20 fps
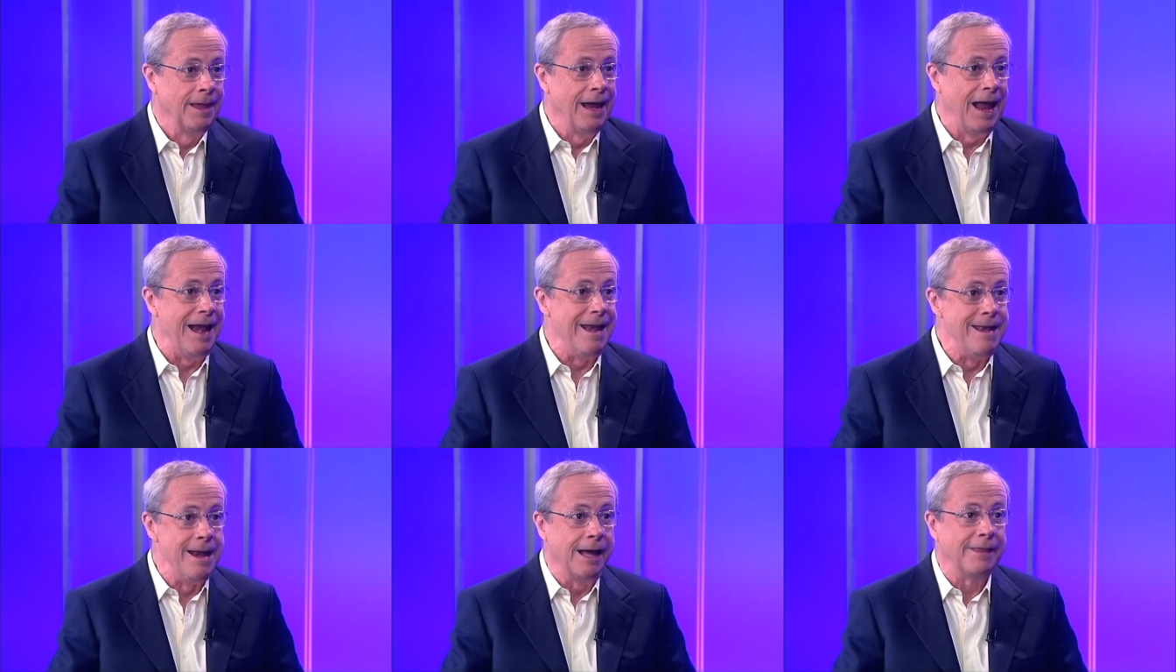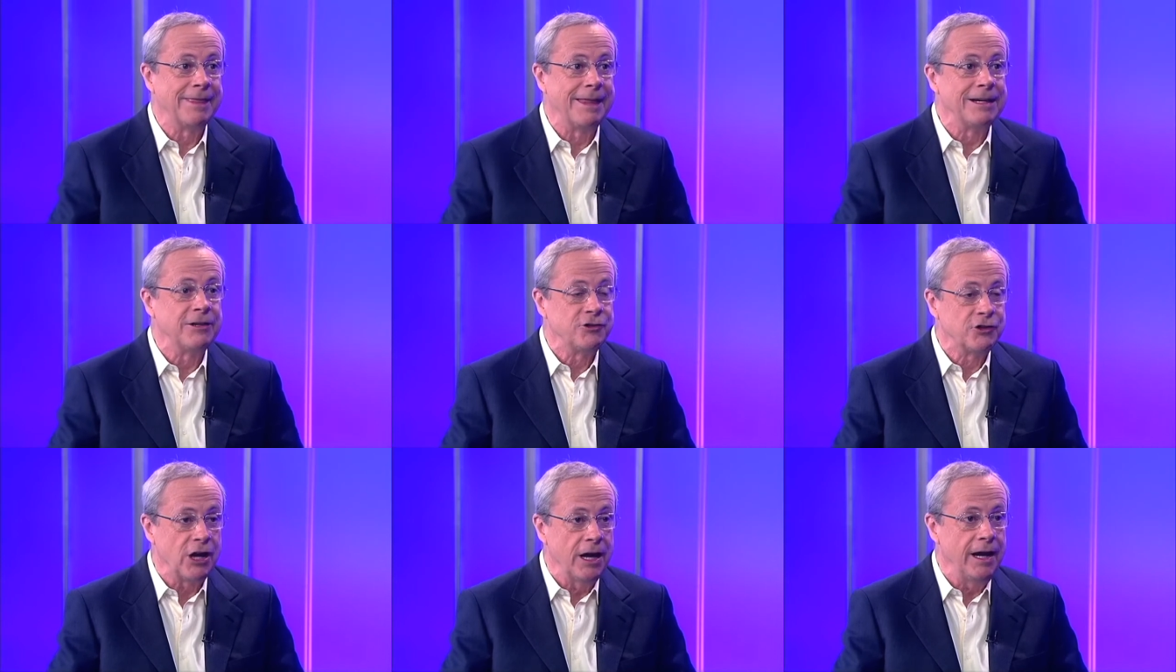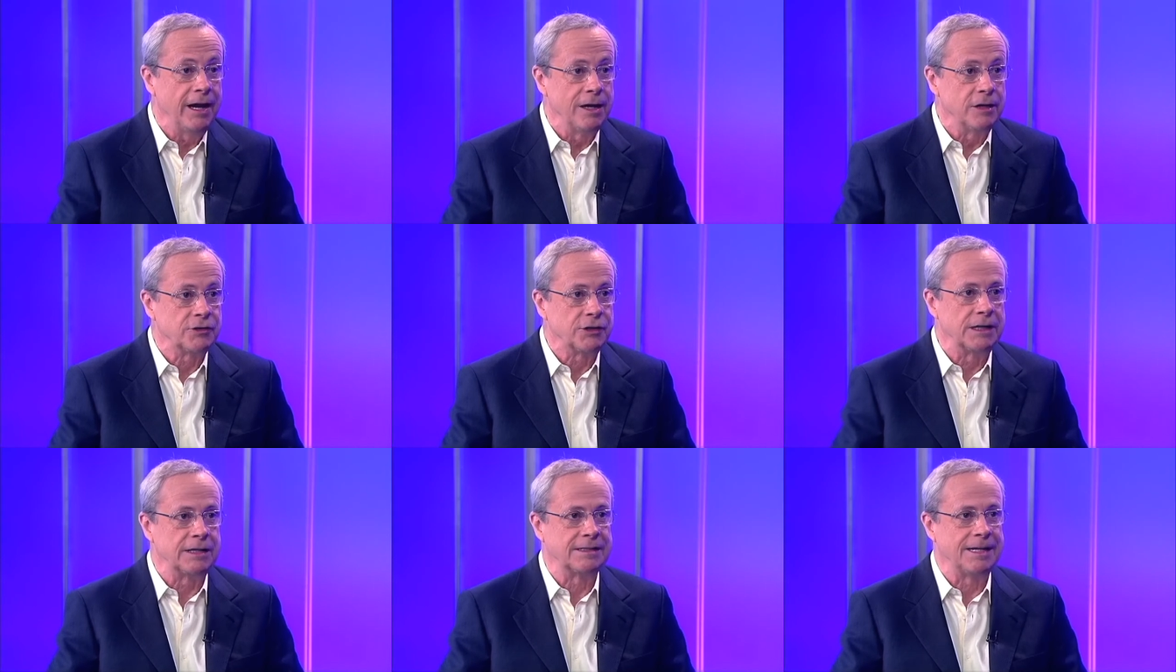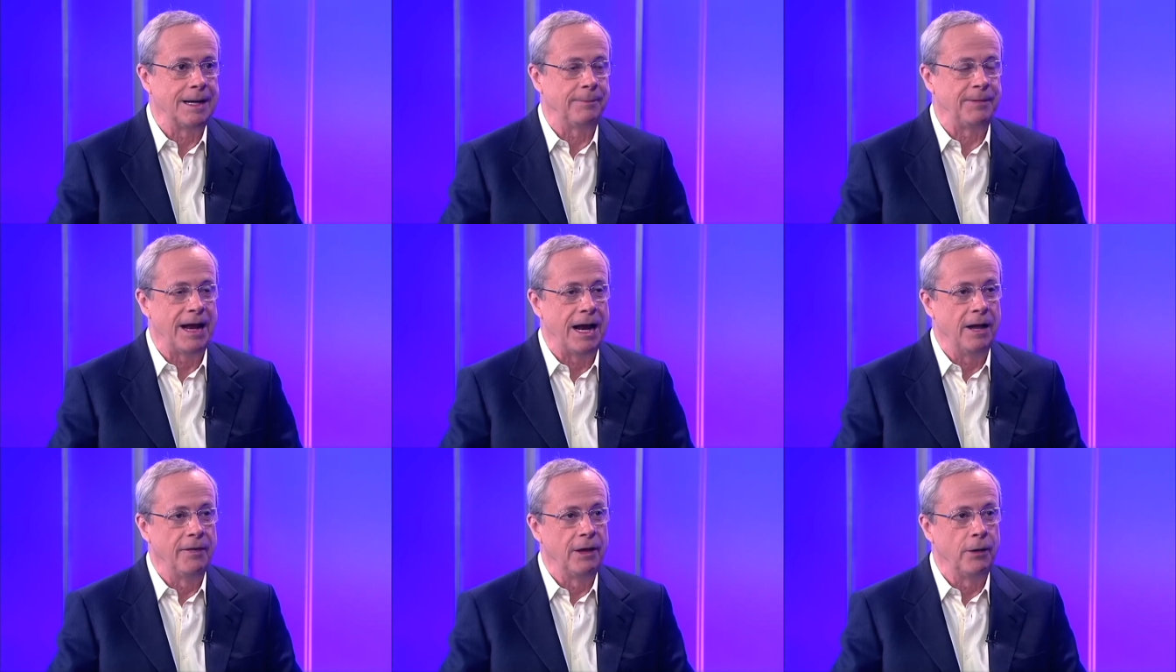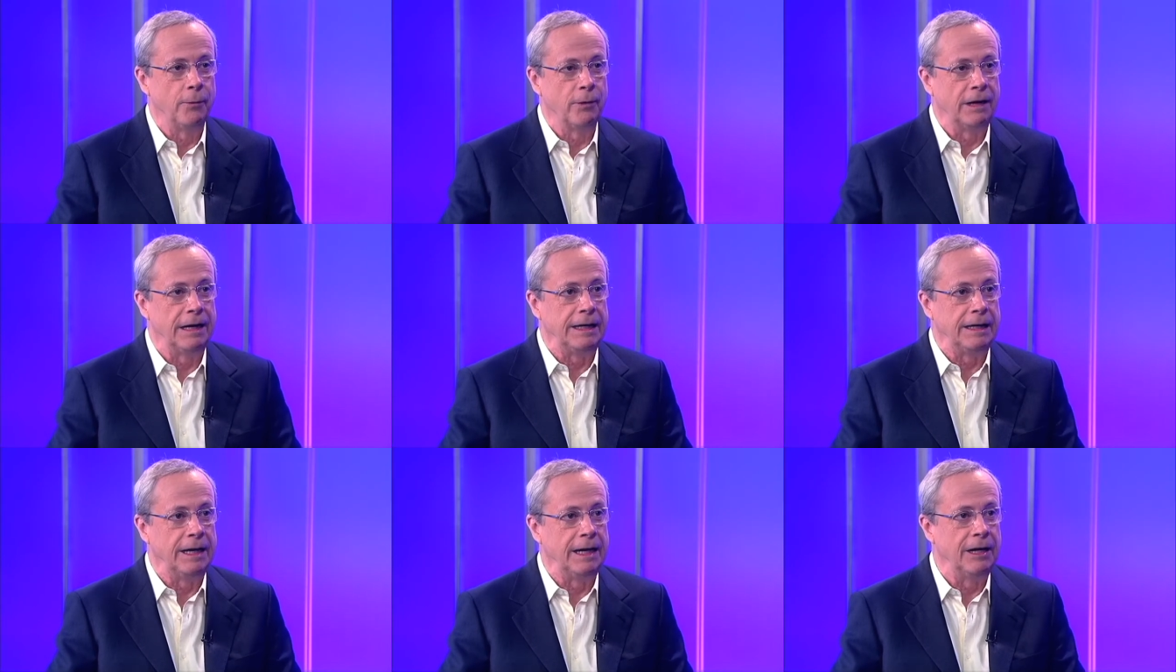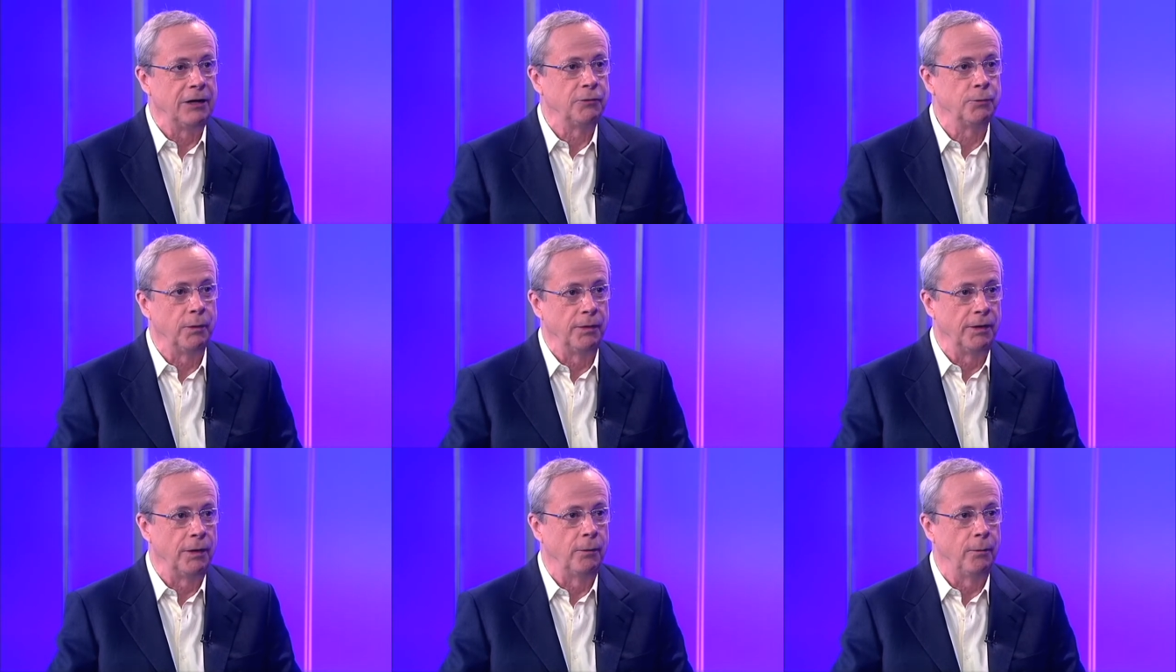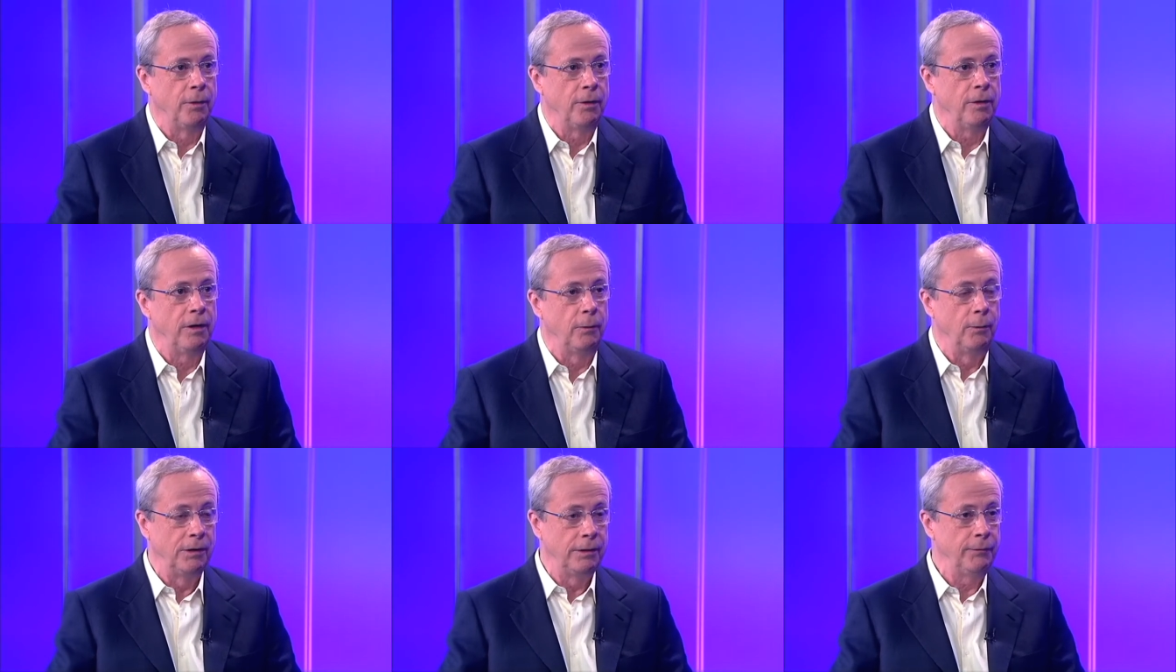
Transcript: Right. And nothing changed except how they were engaged with their world.